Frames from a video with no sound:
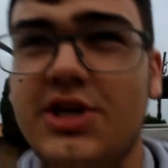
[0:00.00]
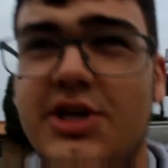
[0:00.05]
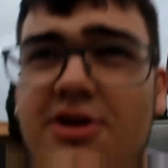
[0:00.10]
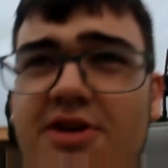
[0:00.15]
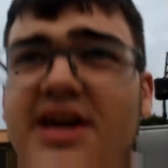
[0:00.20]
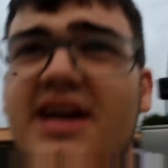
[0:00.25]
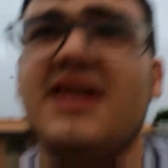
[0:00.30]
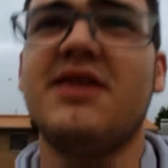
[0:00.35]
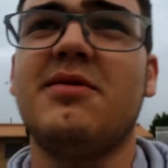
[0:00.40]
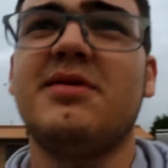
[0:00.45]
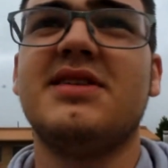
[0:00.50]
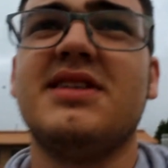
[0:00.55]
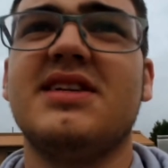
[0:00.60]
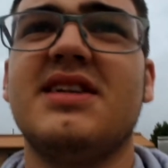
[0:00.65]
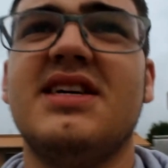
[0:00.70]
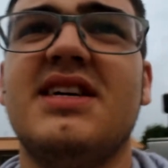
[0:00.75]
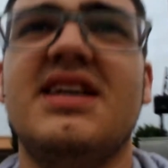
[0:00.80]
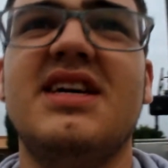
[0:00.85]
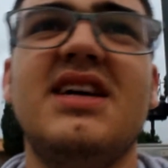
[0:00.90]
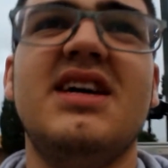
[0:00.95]
created was an
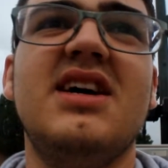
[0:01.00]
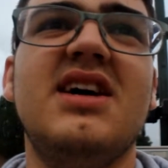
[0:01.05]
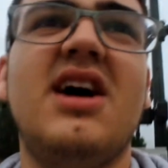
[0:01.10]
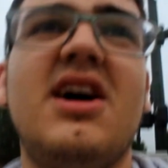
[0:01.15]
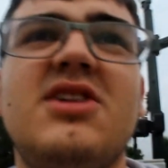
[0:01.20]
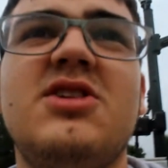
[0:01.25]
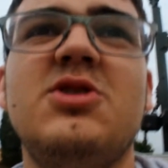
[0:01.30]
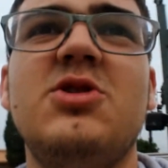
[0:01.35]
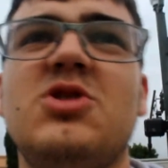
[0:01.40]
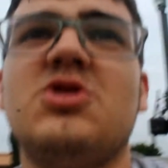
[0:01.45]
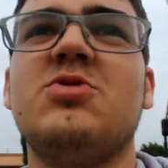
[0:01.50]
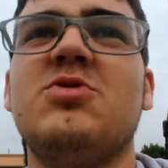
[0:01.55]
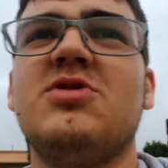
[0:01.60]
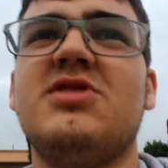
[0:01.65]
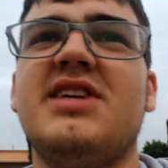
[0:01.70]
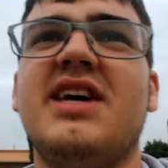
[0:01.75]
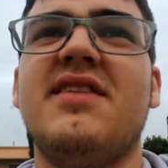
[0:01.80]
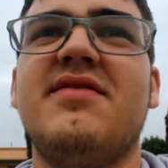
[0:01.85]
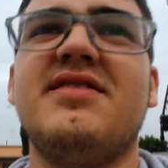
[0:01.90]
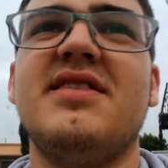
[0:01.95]
unusual
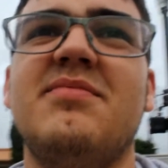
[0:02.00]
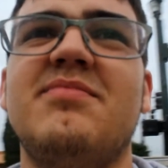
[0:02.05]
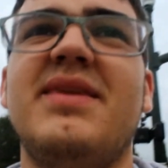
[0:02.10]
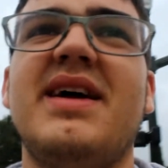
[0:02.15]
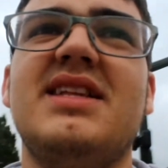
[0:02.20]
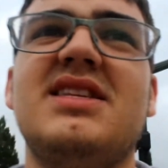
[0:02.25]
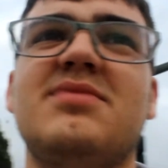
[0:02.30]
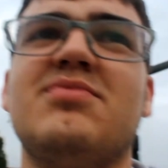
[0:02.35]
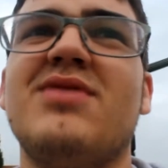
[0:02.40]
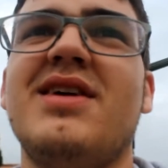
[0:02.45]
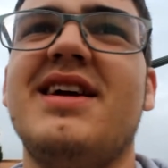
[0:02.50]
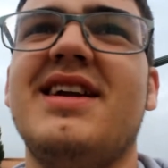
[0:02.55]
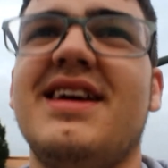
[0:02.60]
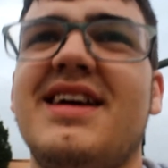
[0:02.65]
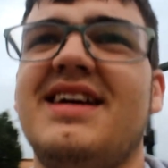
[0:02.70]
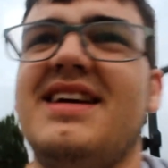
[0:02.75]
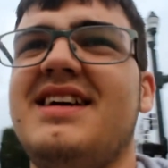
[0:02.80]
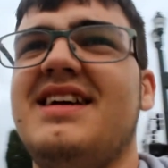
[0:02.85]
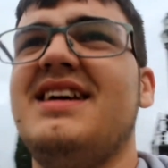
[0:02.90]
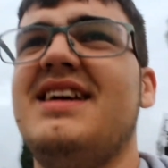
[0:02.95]
tufted bedspread,
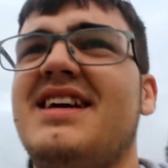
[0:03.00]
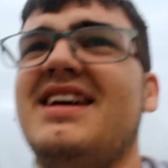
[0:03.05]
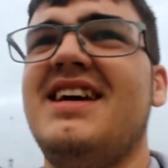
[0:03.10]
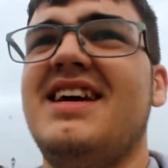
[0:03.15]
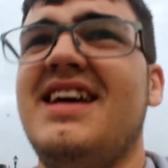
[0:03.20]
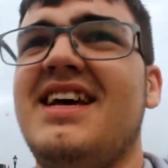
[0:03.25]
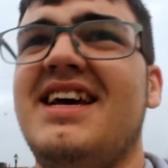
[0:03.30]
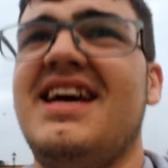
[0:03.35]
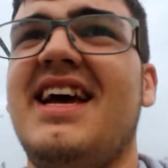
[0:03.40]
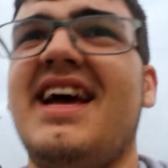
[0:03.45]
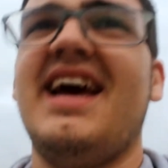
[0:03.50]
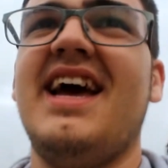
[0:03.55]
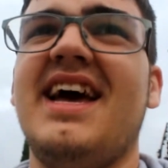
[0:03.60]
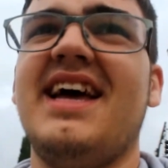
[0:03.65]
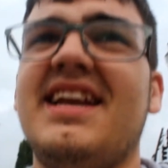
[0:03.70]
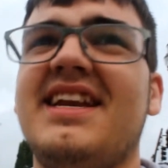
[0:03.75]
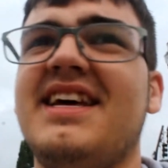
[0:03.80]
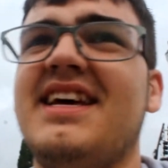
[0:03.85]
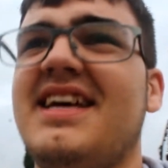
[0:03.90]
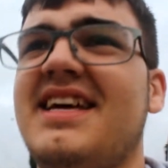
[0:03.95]

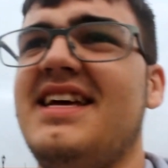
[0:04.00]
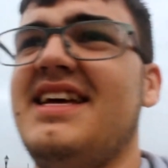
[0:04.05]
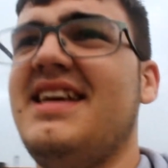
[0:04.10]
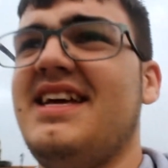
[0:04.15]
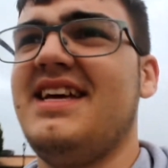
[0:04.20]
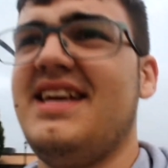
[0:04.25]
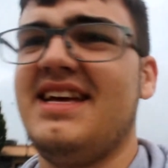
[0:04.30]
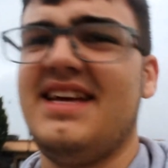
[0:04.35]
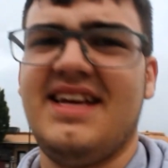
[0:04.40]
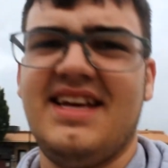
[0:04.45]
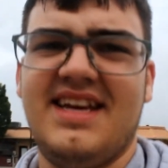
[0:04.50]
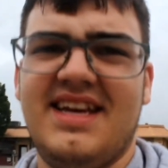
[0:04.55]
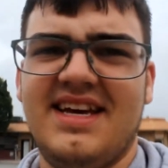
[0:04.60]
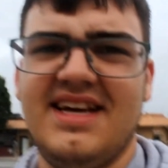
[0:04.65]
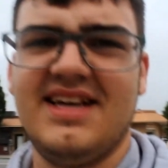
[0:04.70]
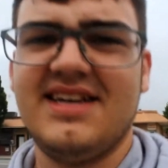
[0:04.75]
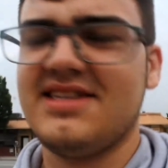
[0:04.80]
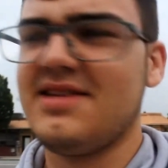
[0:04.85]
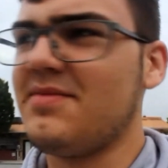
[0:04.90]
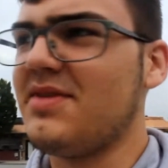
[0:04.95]
and
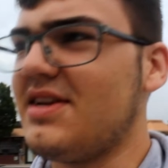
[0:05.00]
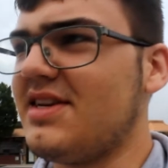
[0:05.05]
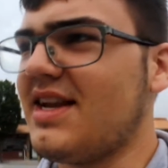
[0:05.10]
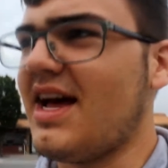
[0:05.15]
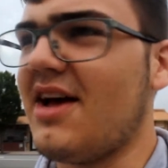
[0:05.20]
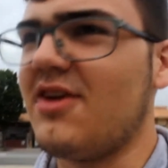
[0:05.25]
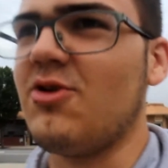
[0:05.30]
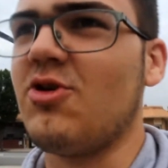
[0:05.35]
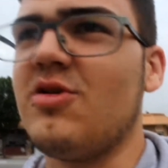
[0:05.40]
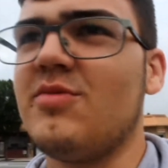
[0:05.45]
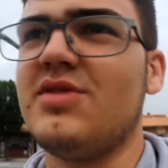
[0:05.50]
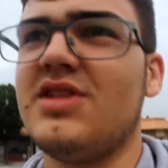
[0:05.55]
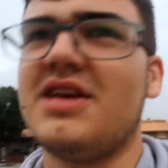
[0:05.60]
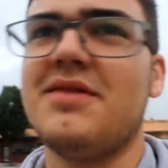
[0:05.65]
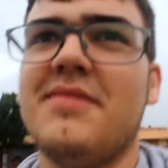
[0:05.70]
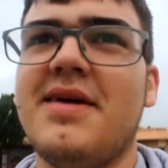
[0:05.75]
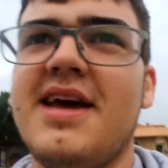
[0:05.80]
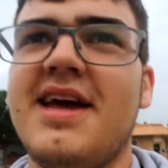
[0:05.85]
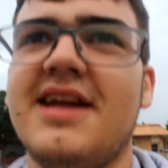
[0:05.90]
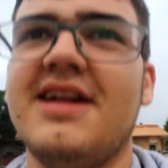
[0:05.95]
something not normally
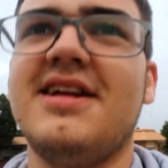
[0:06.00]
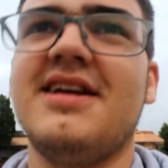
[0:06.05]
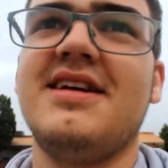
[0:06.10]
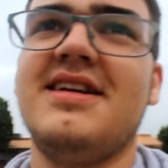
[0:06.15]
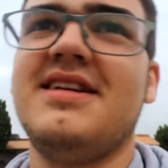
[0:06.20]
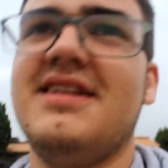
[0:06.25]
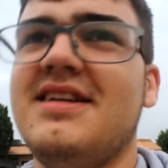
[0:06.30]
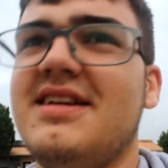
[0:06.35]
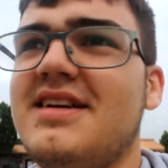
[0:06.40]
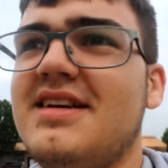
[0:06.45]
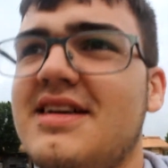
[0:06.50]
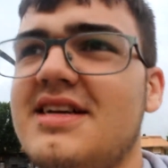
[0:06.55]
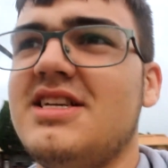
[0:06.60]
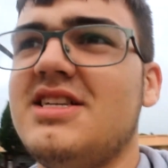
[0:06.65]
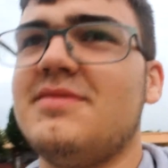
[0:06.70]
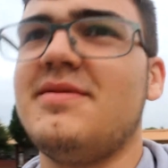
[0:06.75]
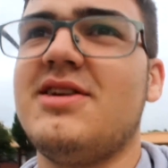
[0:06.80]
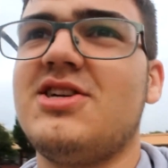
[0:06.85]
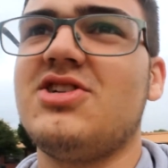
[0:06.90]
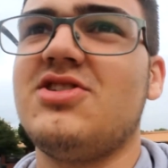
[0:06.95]
made,
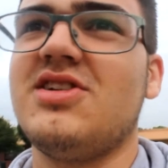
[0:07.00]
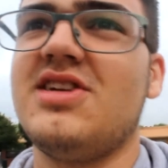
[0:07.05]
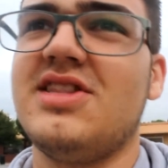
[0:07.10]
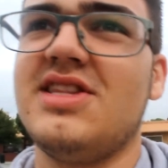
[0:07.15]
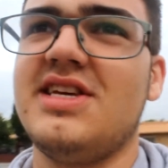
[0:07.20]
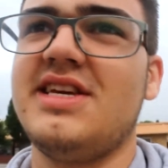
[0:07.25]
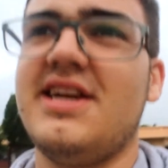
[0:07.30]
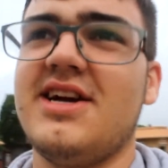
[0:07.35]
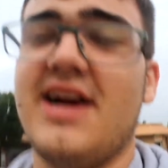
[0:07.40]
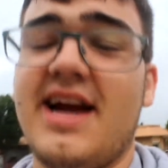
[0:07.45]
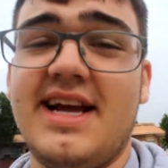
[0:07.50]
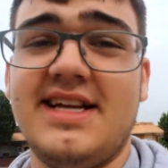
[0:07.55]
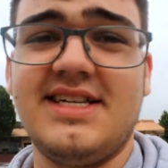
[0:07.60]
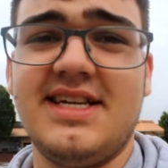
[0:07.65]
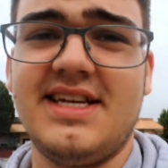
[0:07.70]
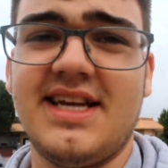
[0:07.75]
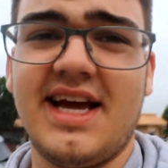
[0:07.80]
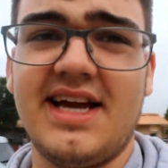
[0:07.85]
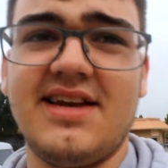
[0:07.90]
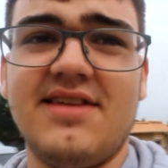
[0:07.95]
especially in the year
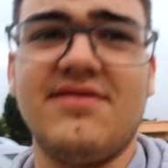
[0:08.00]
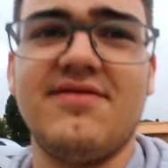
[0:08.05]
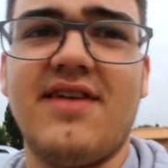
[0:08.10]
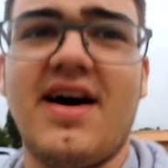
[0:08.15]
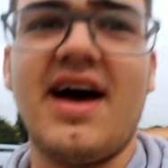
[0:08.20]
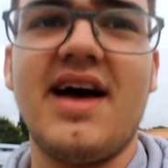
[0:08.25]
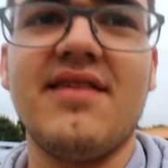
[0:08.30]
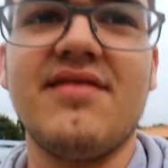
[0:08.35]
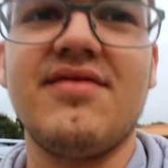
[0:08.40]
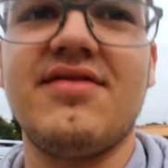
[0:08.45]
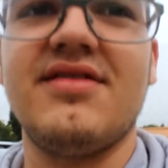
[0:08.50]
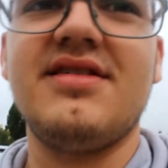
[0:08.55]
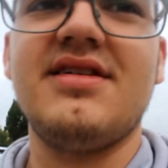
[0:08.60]
1895.